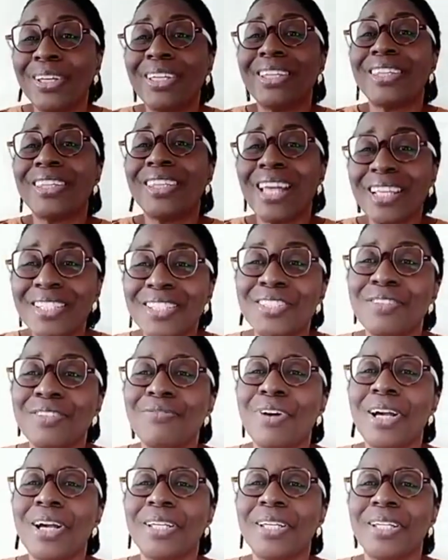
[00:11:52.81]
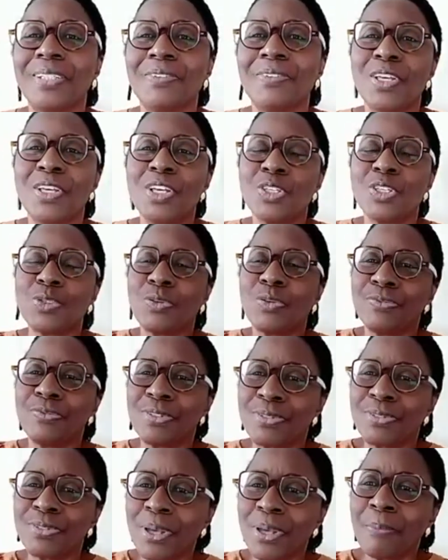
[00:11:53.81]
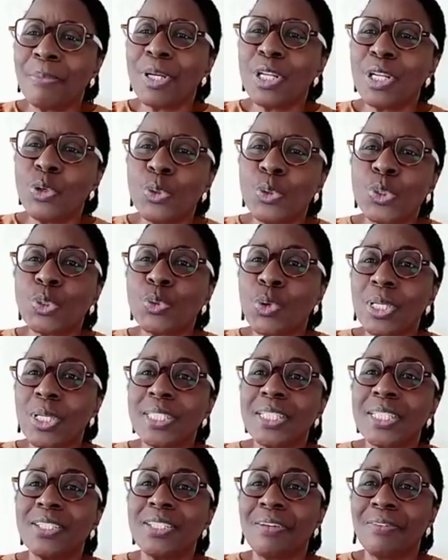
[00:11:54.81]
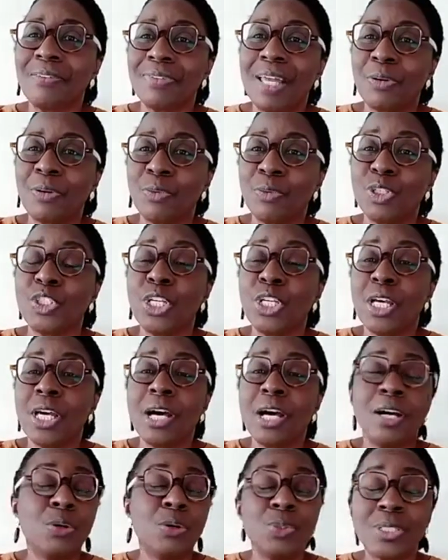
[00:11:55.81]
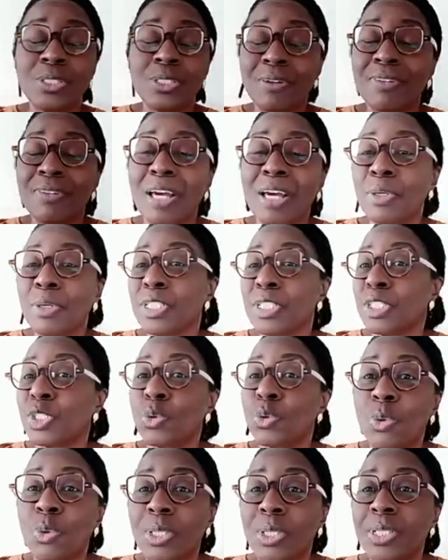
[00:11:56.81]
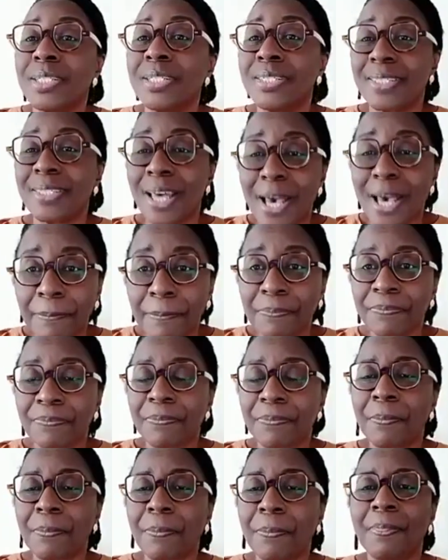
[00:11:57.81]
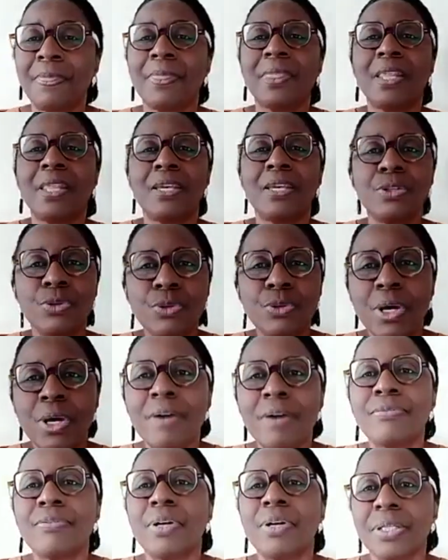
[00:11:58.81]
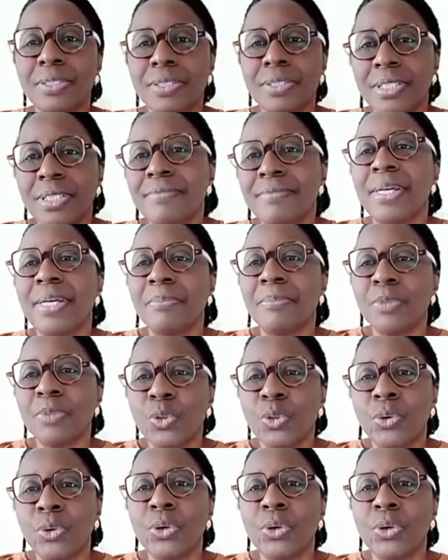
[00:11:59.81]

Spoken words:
that's divided. So somebody whose love language is quality time, you have got to give them your